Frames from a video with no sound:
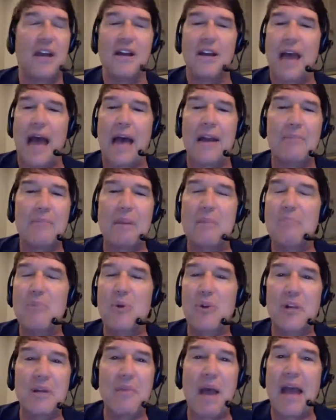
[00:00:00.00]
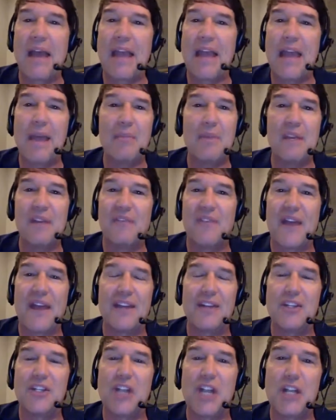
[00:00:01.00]
And it, I'd have been mooning
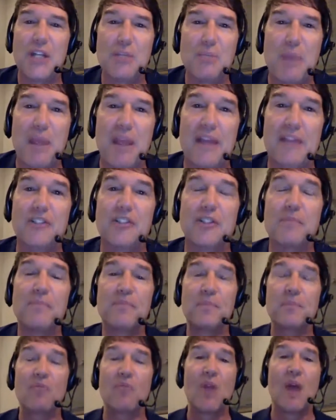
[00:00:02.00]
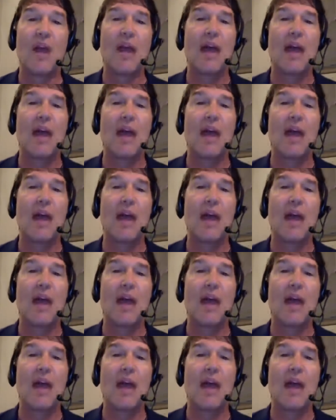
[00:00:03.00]
Miami if I hadn't changed pants. Oh